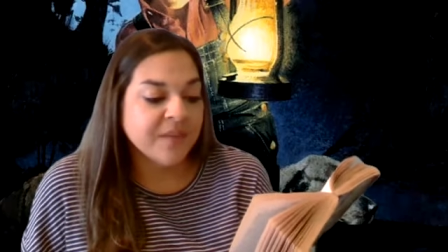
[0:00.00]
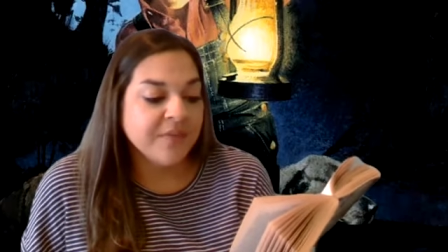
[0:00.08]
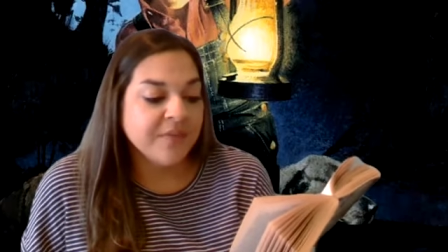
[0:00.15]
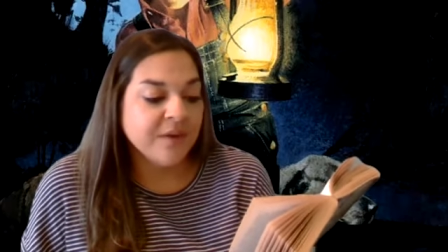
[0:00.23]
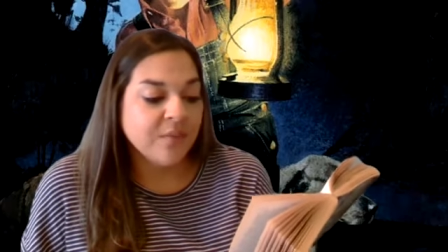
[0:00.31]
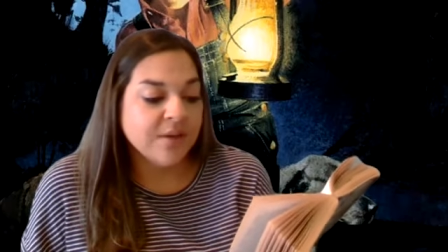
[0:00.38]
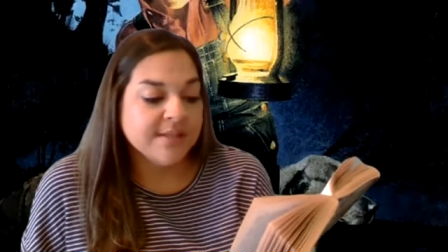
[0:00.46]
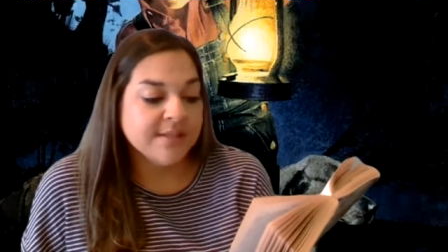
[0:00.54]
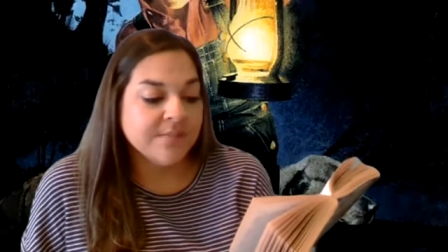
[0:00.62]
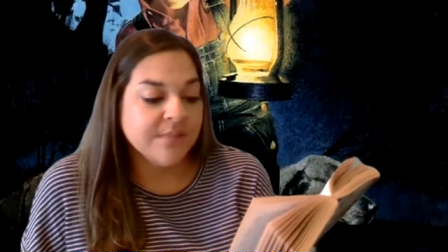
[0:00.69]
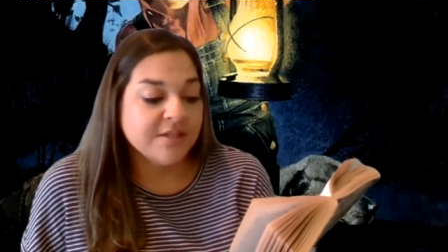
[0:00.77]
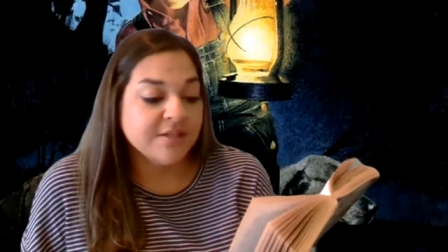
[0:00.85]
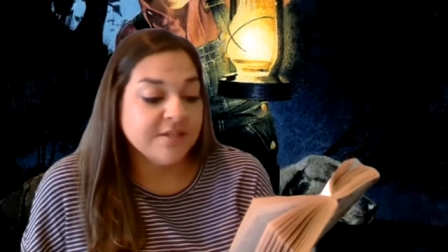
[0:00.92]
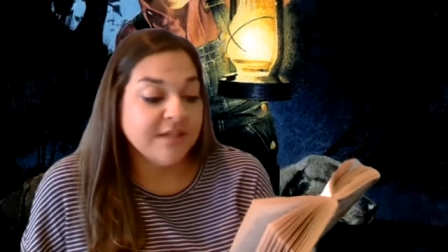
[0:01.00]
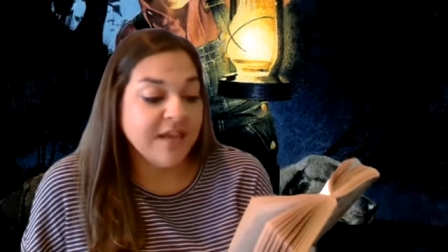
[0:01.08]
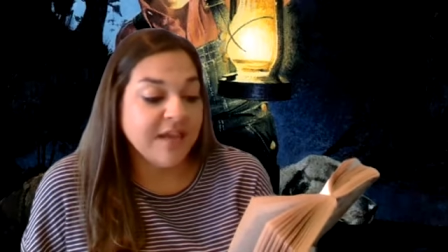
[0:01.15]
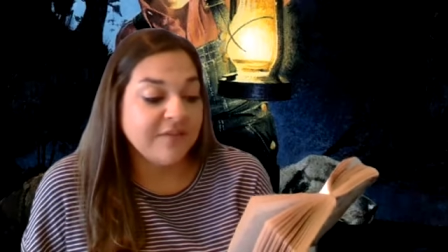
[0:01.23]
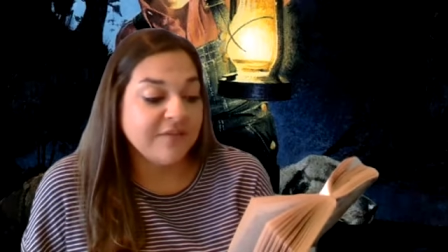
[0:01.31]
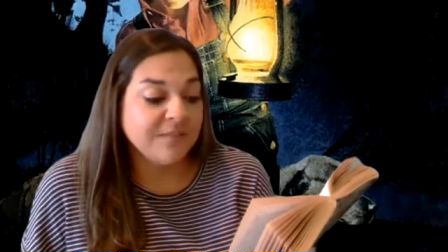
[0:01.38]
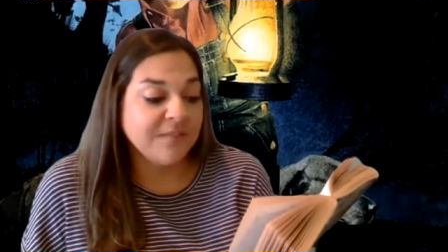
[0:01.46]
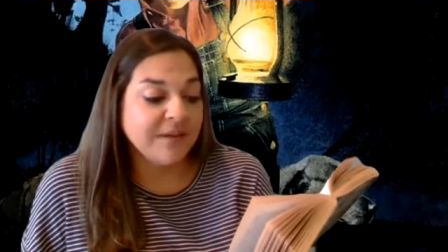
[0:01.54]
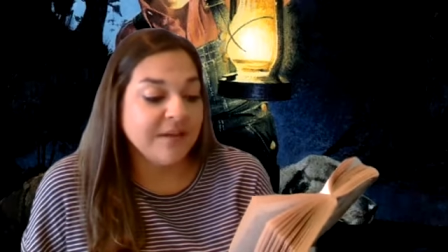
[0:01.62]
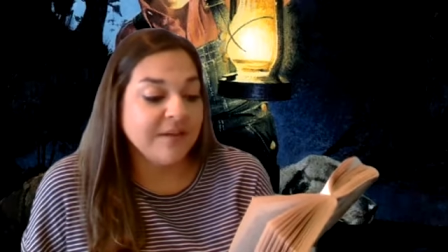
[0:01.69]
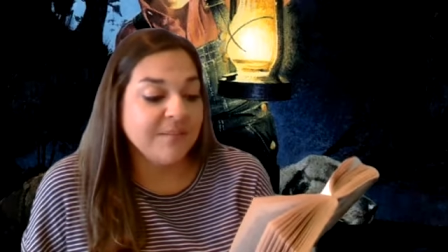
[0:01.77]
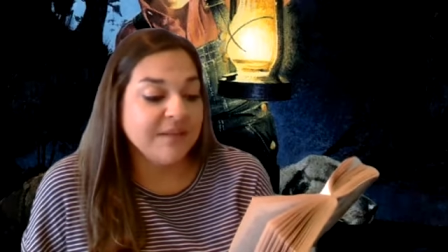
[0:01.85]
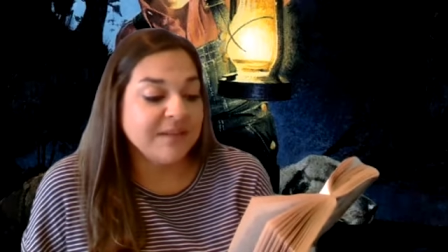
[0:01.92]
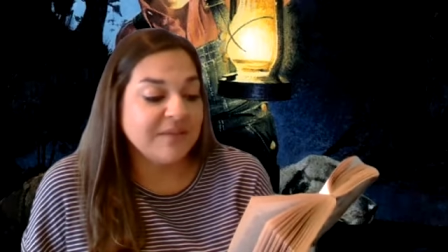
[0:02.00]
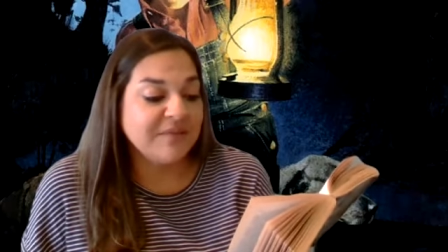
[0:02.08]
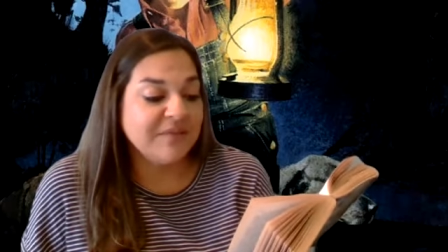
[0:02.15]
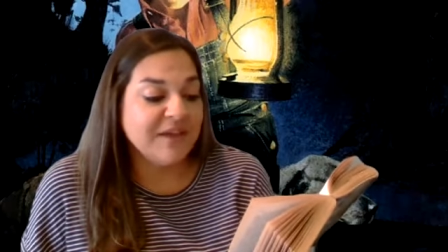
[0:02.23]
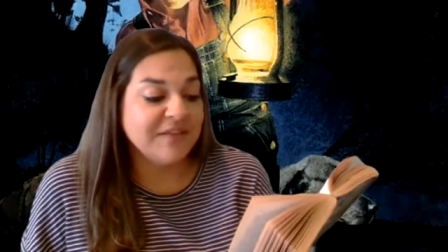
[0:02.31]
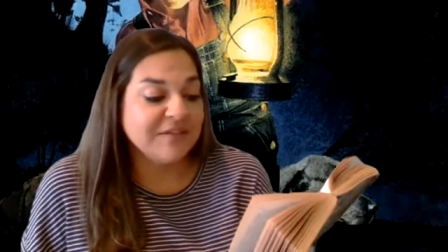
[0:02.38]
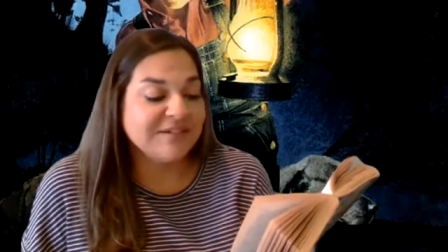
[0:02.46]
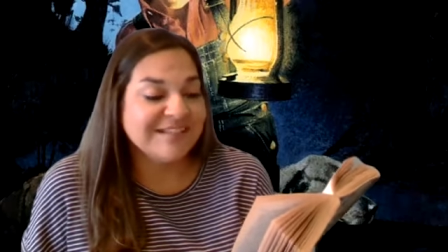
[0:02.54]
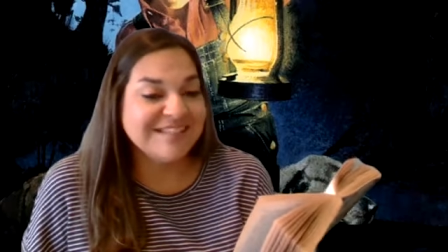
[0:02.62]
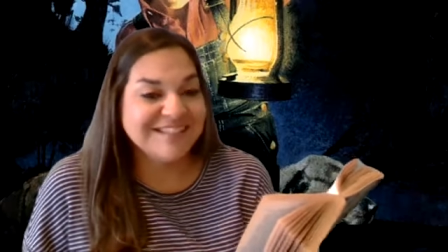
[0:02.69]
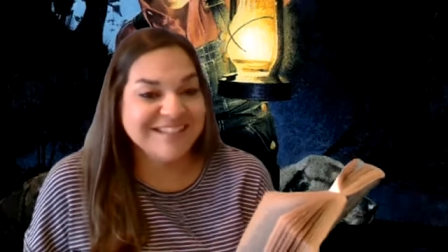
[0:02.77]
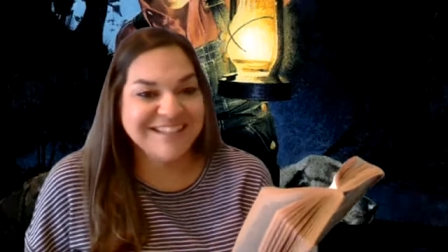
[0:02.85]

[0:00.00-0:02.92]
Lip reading: There wasn't much left but the feathers.